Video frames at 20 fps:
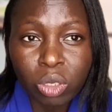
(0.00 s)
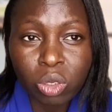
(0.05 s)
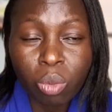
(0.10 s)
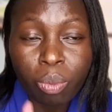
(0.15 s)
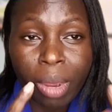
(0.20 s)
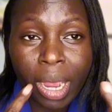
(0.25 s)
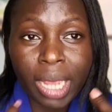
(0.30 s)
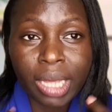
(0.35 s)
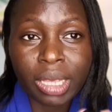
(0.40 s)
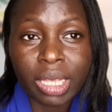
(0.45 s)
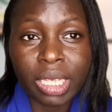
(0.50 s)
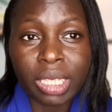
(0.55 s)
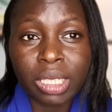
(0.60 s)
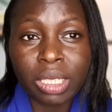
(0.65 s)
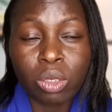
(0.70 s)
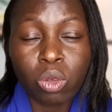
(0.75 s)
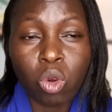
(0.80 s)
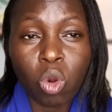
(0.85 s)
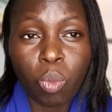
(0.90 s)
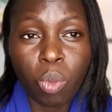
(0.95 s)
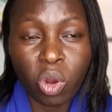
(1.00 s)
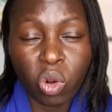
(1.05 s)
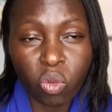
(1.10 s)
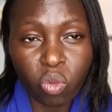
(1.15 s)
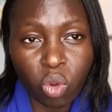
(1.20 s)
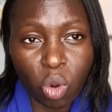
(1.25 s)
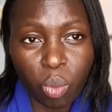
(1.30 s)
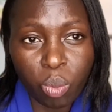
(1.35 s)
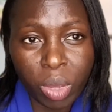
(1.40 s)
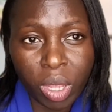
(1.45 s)
to buy this coupon
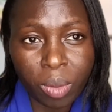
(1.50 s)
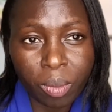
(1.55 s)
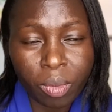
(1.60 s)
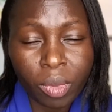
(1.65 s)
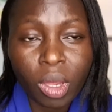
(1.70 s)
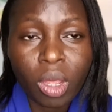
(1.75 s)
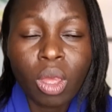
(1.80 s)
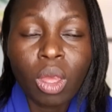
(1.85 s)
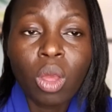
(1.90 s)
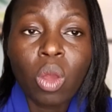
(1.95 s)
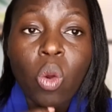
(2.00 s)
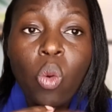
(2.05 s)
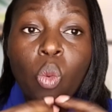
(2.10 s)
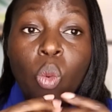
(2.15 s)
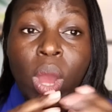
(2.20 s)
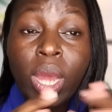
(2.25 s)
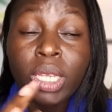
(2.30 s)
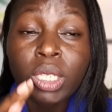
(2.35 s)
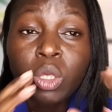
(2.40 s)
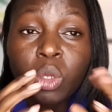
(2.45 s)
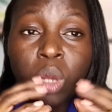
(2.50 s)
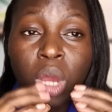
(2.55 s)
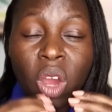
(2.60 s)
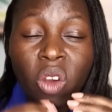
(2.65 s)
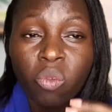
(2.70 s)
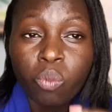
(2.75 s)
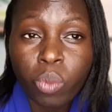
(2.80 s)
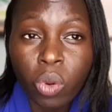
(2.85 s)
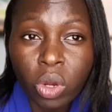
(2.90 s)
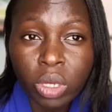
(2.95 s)
from me, once you
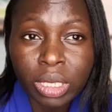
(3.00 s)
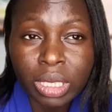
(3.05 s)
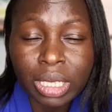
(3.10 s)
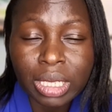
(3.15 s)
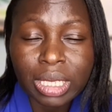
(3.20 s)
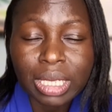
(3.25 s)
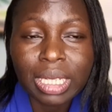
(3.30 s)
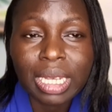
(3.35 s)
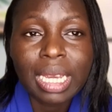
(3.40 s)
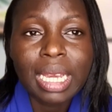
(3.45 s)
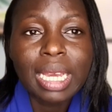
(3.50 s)
have bought it,